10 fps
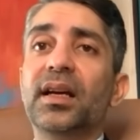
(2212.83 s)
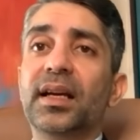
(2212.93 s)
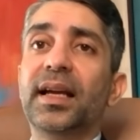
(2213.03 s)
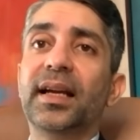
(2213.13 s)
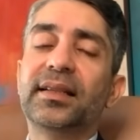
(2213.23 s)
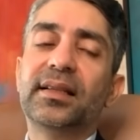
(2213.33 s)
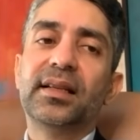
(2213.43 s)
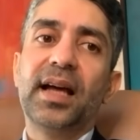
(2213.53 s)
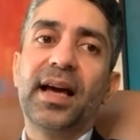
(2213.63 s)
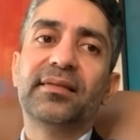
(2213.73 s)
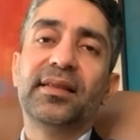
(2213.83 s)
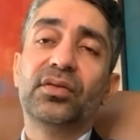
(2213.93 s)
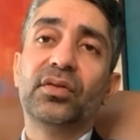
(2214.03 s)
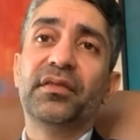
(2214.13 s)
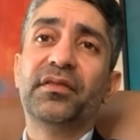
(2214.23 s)
get access
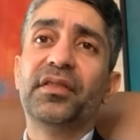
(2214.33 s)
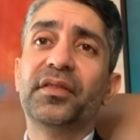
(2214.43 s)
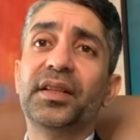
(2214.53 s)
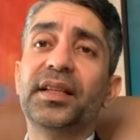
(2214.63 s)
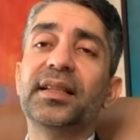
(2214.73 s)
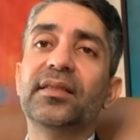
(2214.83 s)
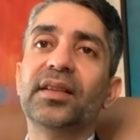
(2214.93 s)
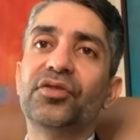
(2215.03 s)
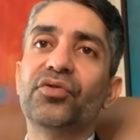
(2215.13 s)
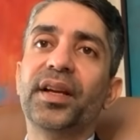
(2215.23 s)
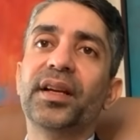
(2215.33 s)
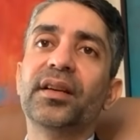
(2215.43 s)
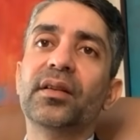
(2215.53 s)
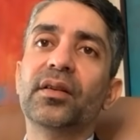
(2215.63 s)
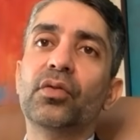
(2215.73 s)
to this facility, I
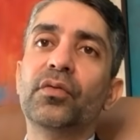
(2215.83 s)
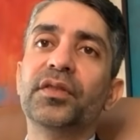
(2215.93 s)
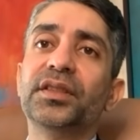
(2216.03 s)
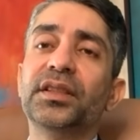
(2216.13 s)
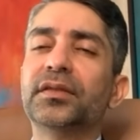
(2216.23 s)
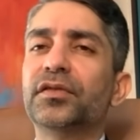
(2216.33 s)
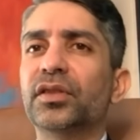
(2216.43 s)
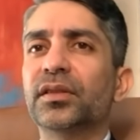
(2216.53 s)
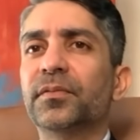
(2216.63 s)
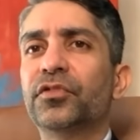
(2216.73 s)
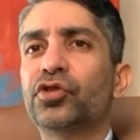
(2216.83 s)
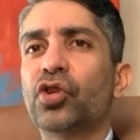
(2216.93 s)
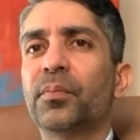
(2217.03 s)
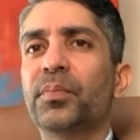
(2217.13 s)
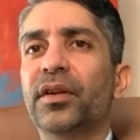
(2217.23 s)
trained uh, overseas for a
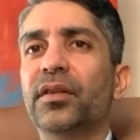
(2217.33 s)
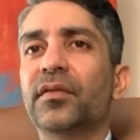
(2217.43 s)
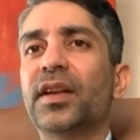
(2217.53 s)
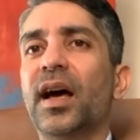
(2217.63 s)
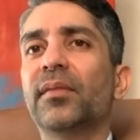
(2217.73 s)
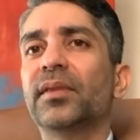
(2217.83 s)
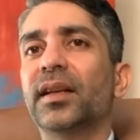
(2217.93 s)
short period of time.